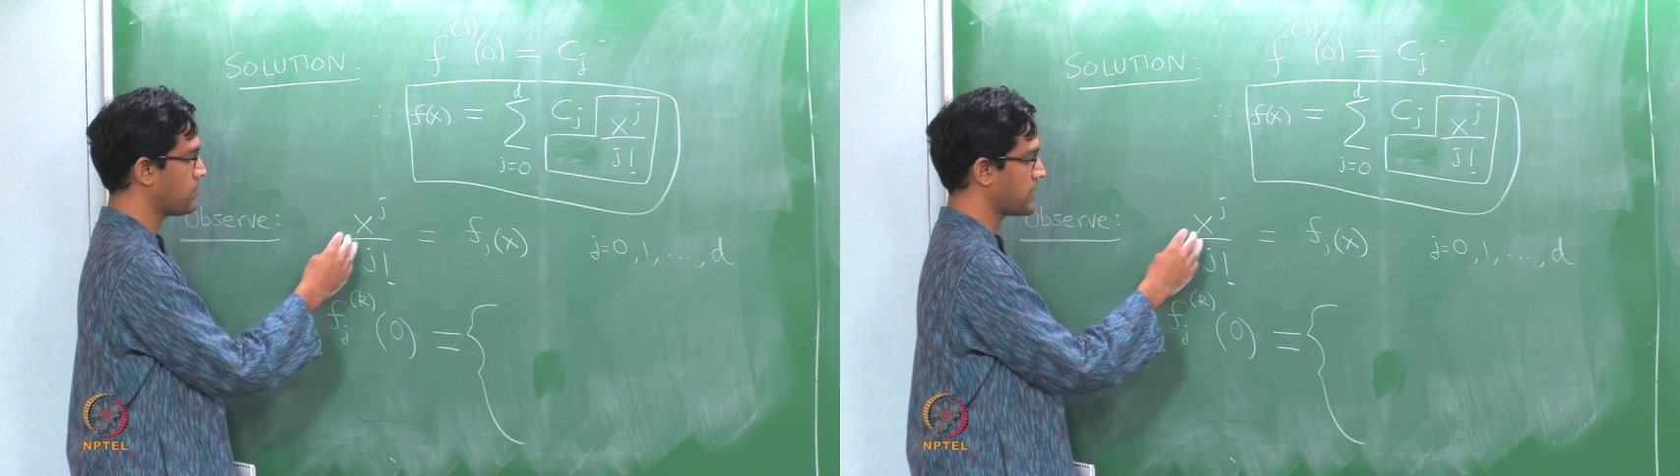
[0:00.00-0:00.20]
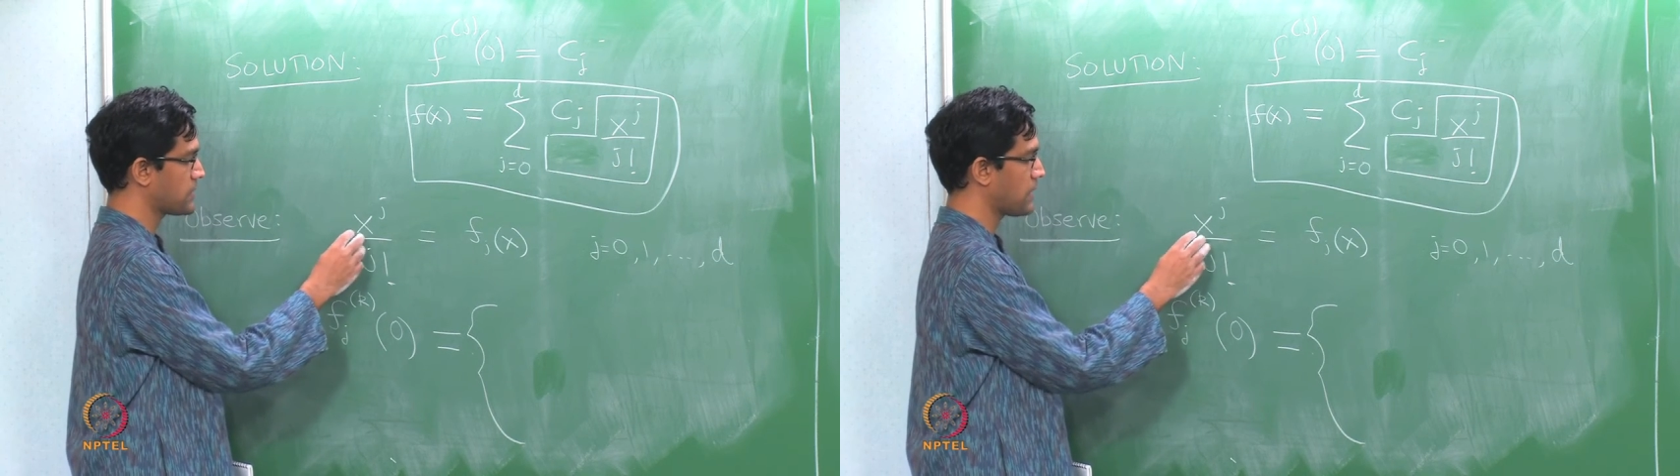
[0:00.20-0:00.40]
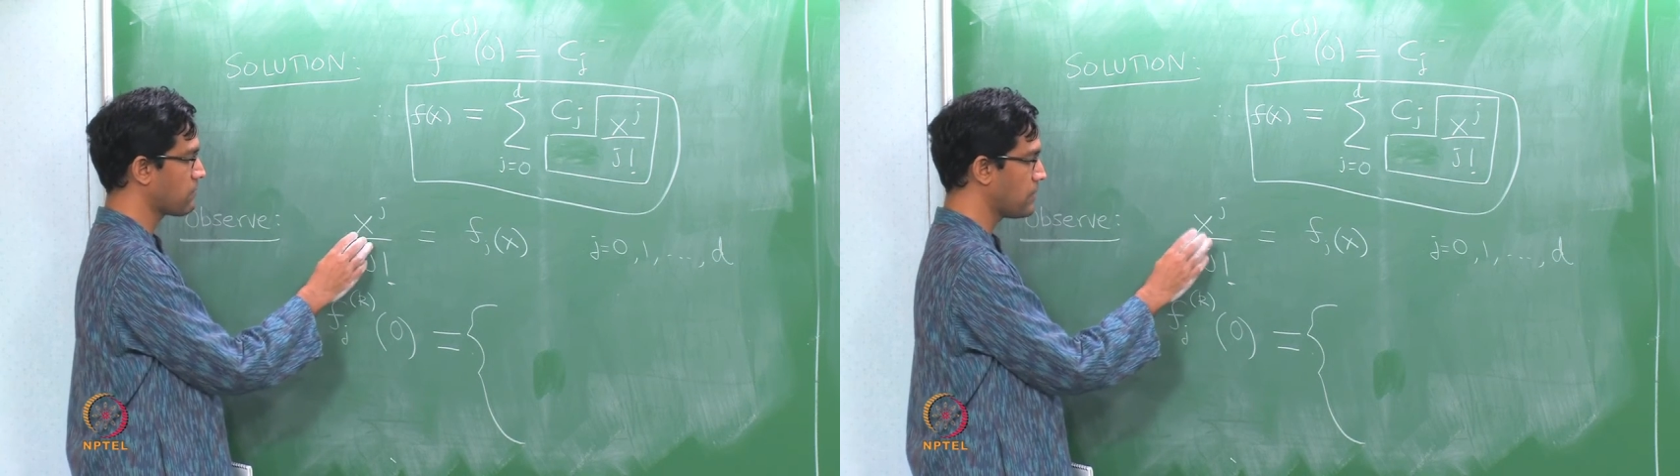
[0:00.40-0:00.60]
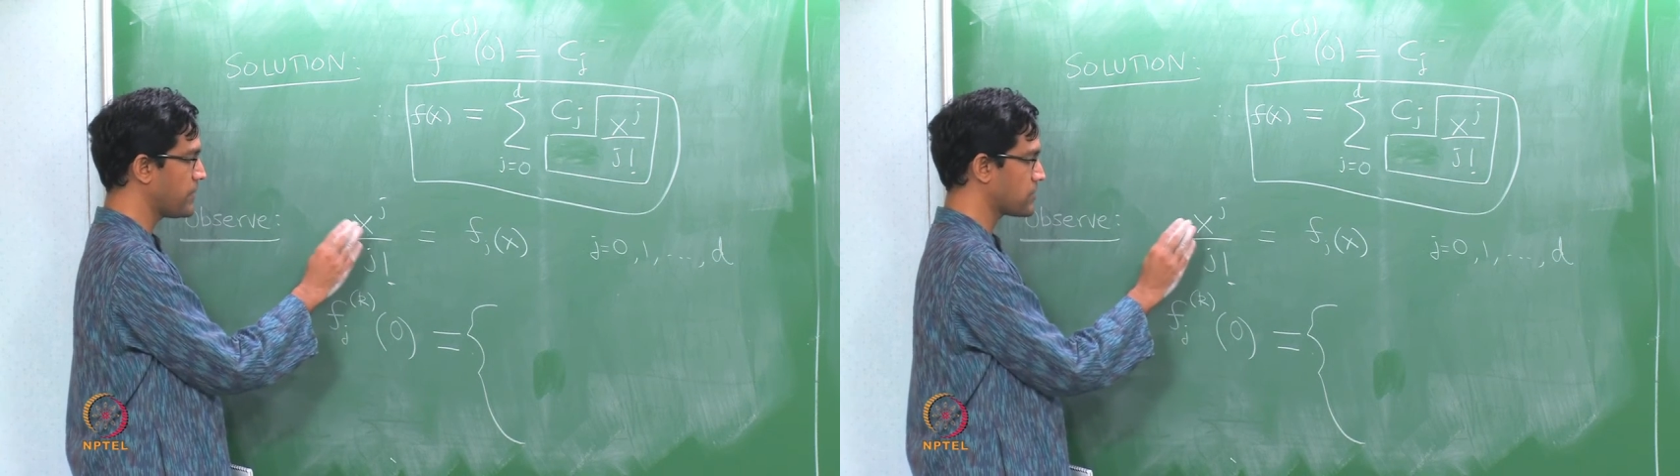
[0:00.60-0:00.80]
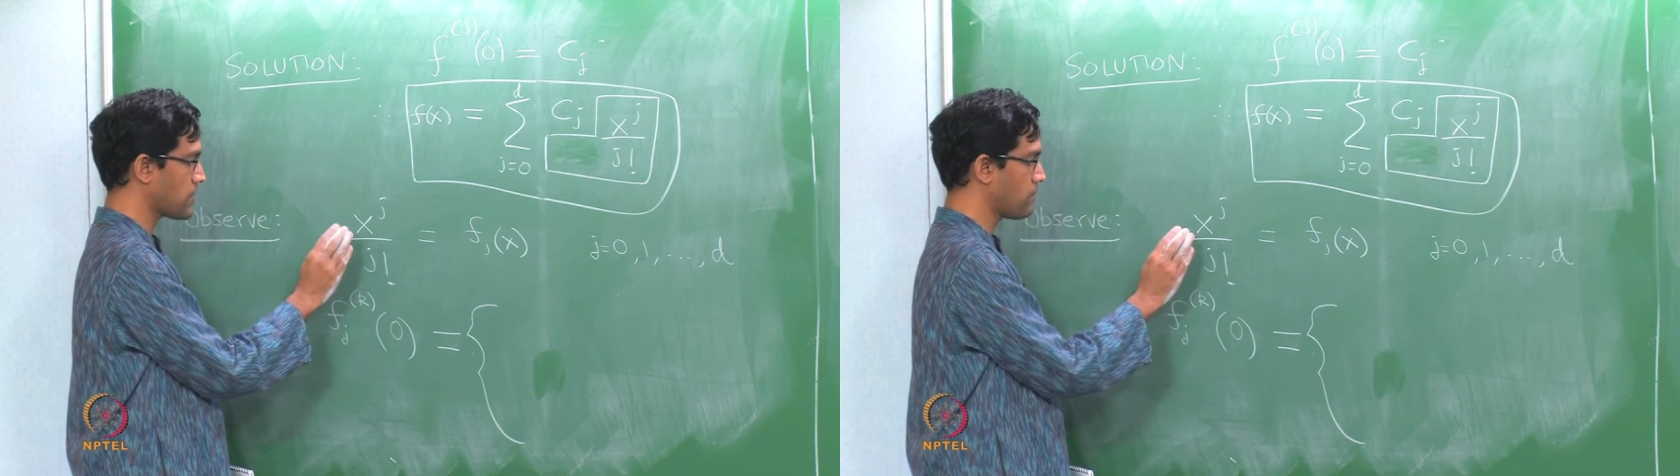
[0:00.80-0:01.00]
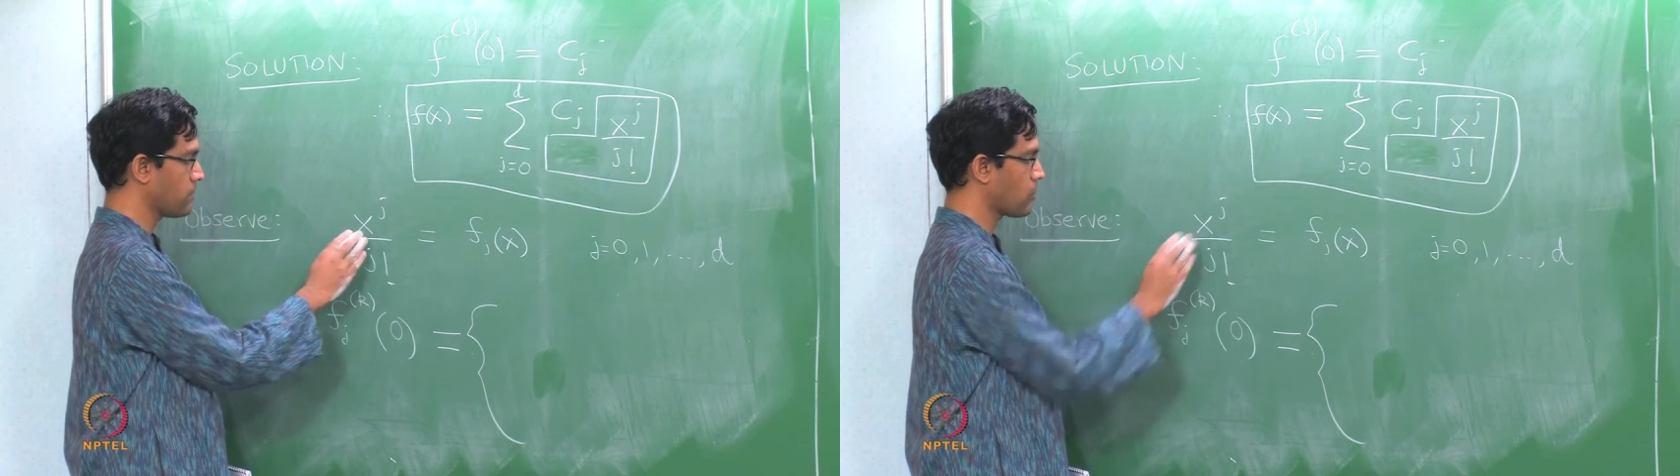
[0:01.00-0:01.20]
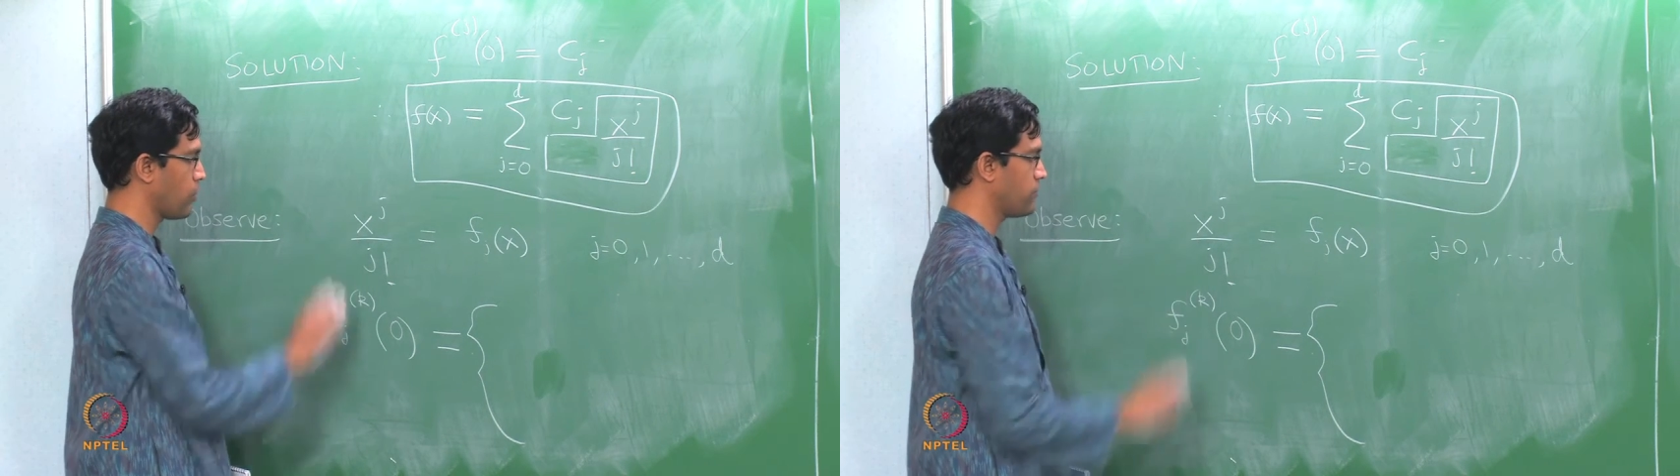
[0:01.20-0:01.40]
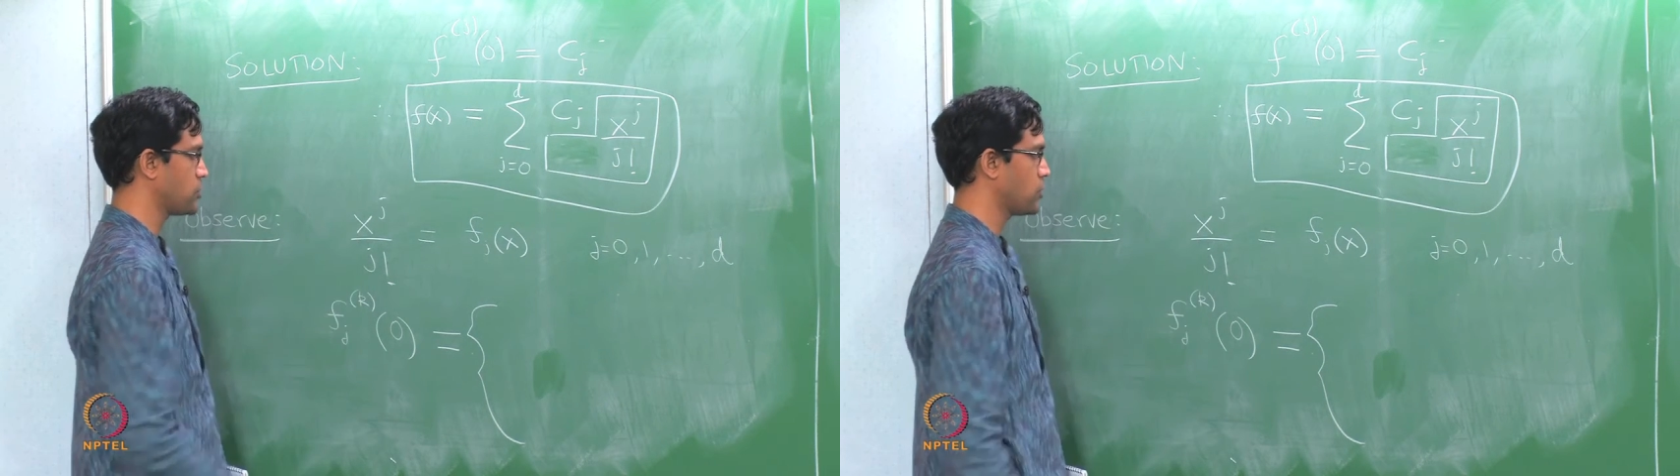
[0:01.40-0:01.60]
but there will be some
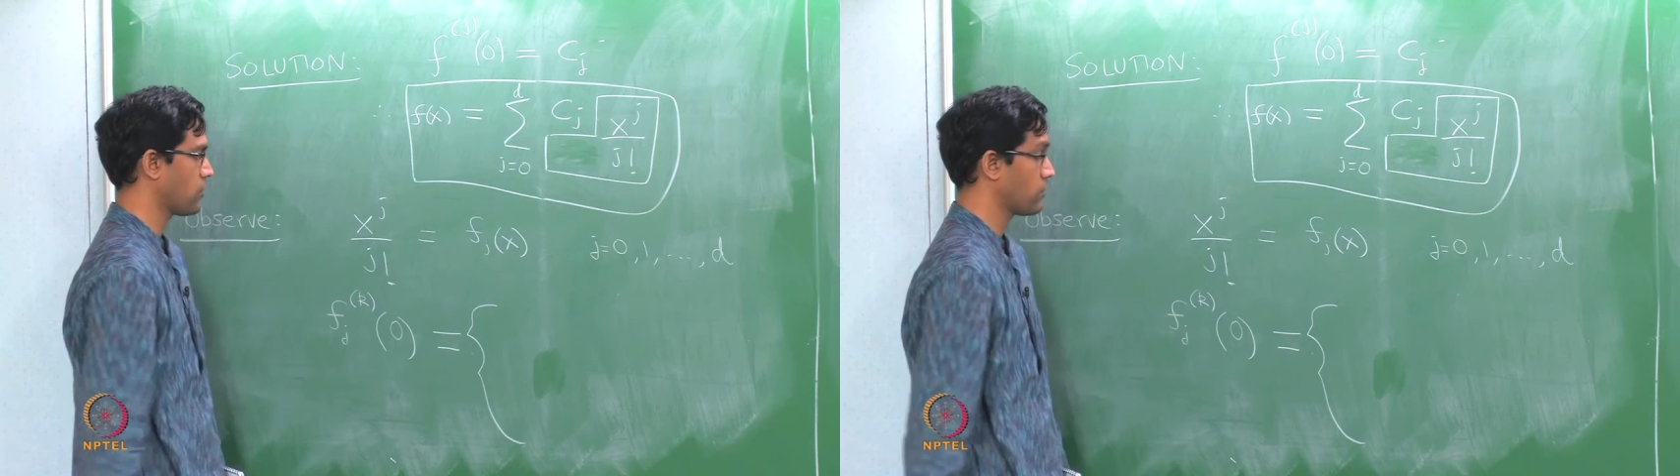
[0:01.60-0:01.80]
coefficient,